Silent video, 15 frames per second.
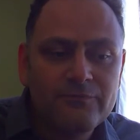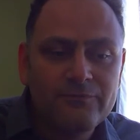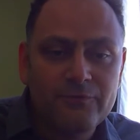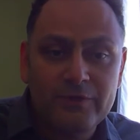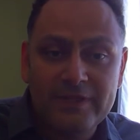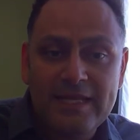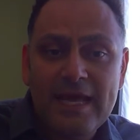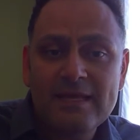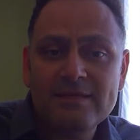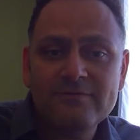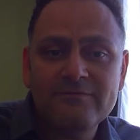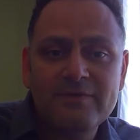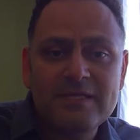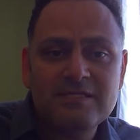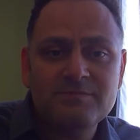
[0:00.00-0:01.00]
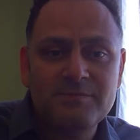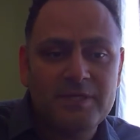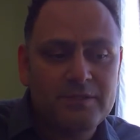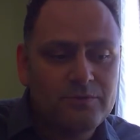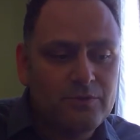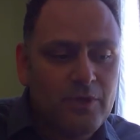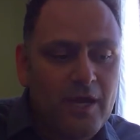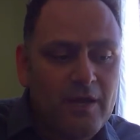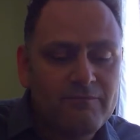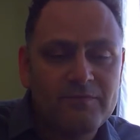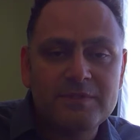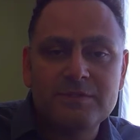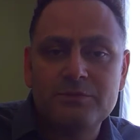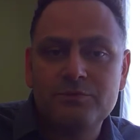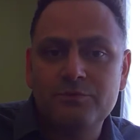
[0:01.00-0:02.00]
For that investment, you
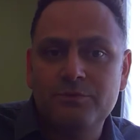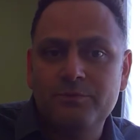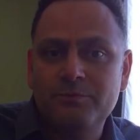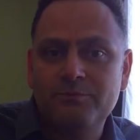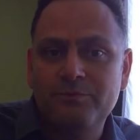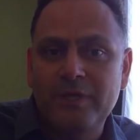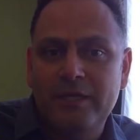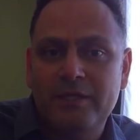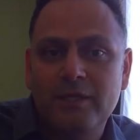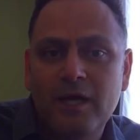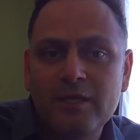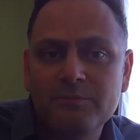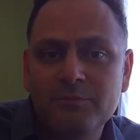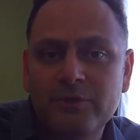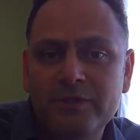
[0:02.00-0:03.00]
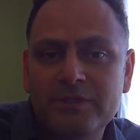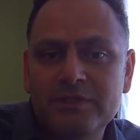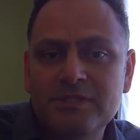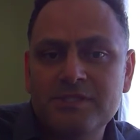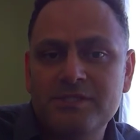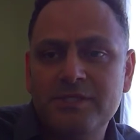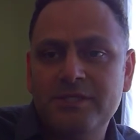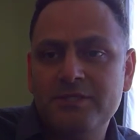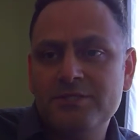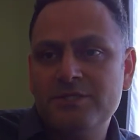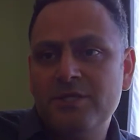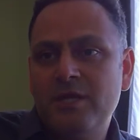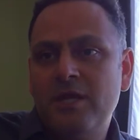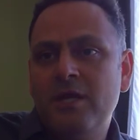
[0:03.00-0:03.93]
obviously do a lot more research.